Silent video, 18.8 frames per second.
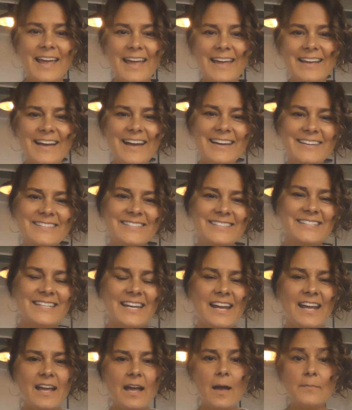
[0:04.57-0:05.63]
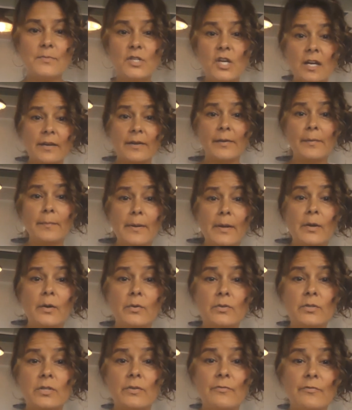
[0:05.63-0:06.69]
Hey guys, today I'm talking
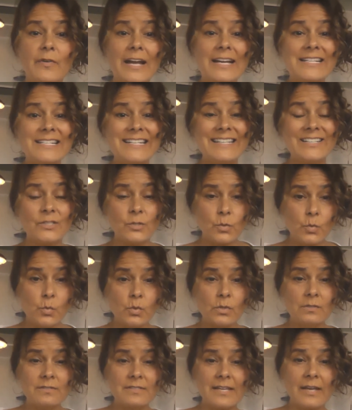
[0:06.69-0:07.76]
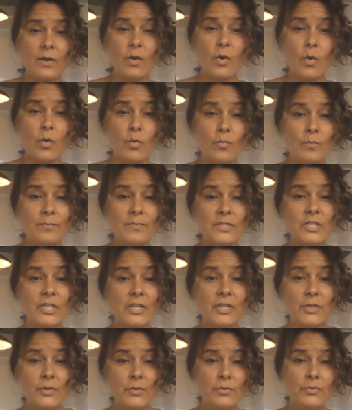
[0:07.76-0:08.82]
about finding tools at home to
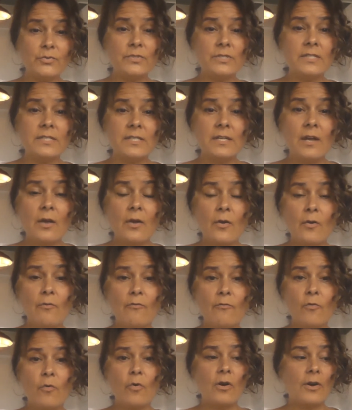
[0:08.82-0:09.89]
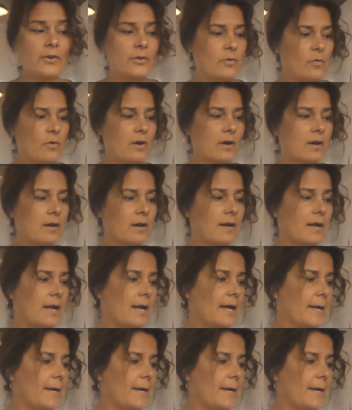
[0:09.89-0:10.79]
use for your